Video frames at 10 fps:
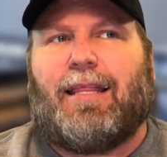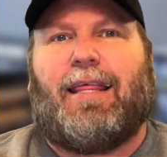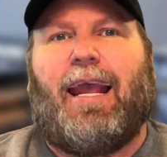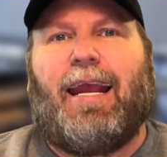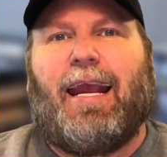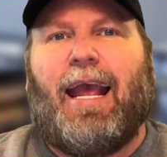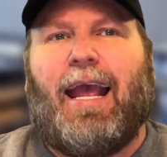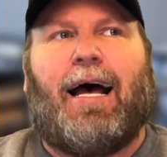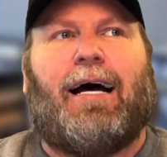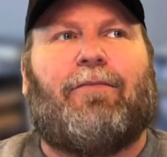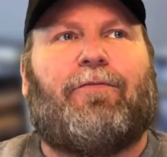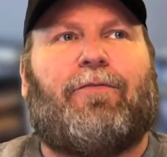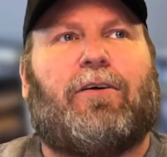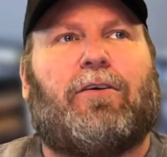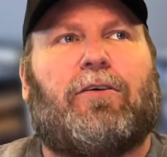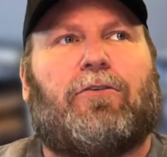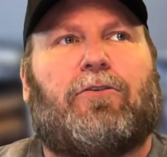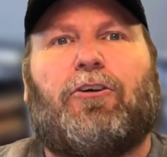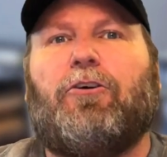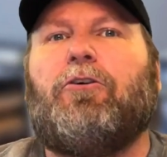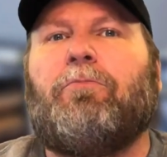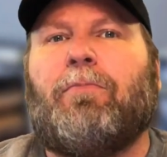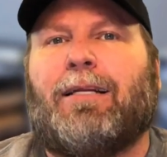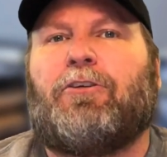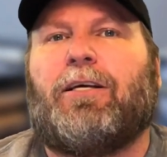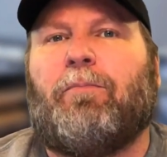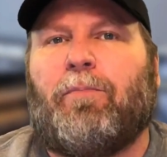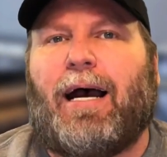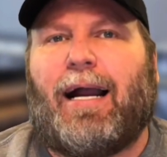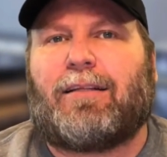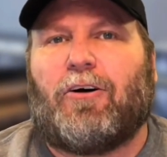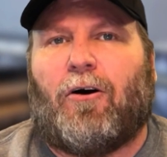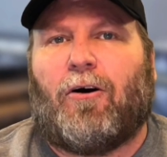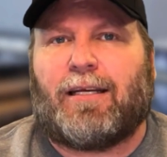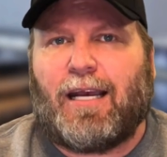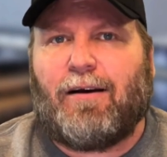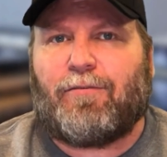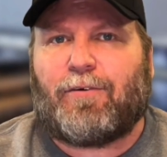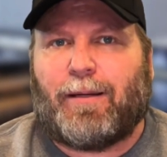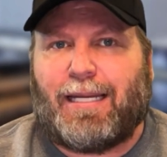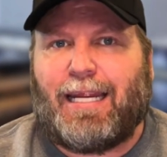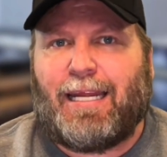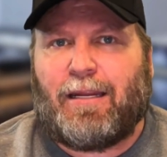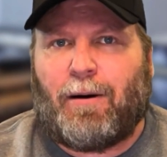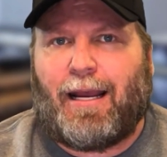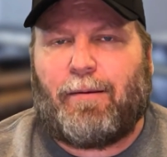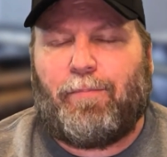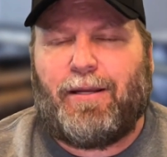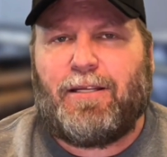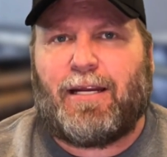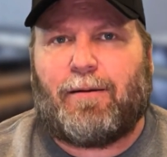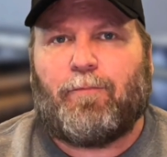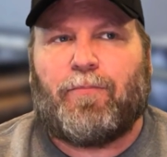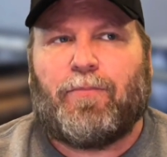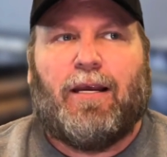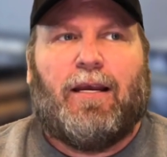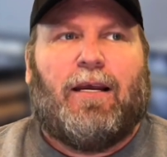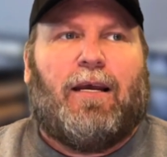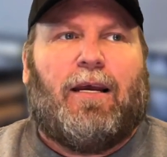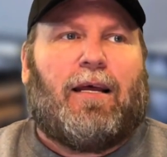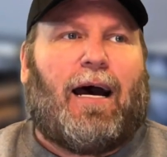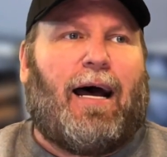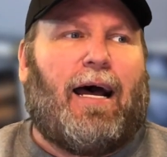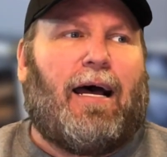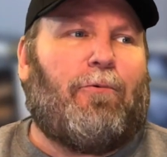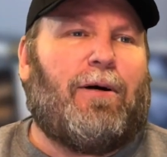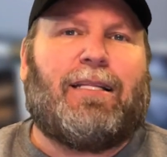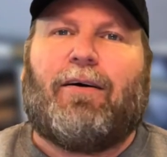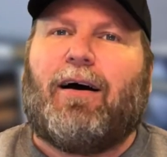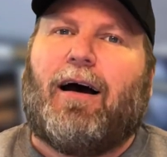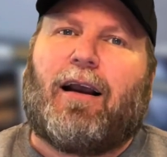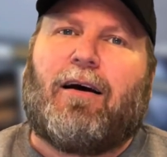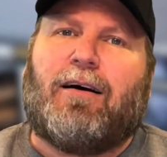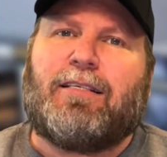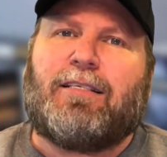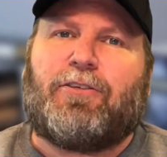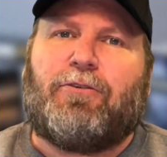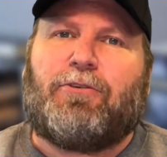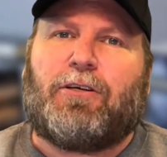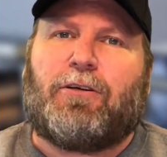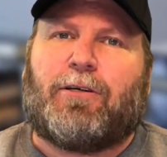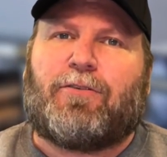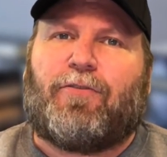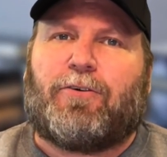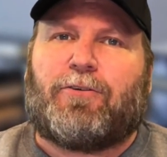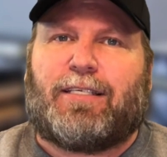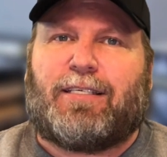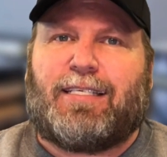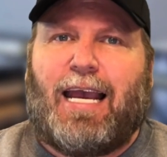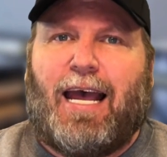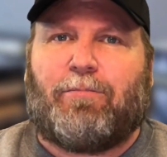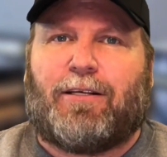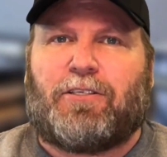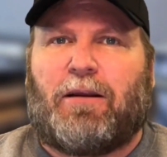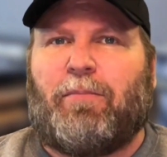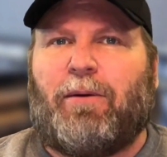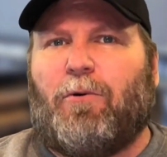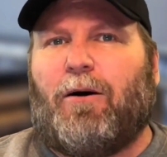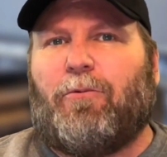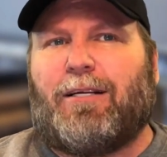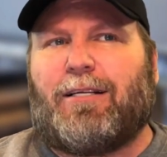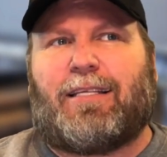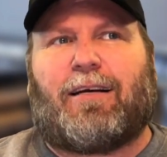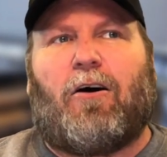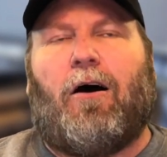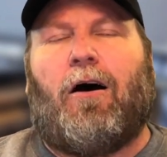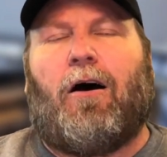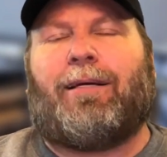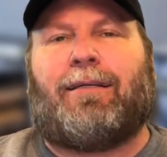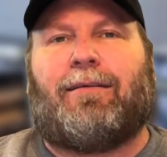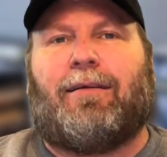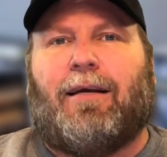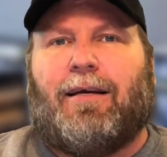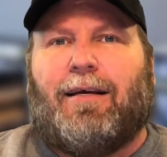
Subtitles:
they have too much impact on the government, in my opinion. When the Constitution was first established, I mean, what was the common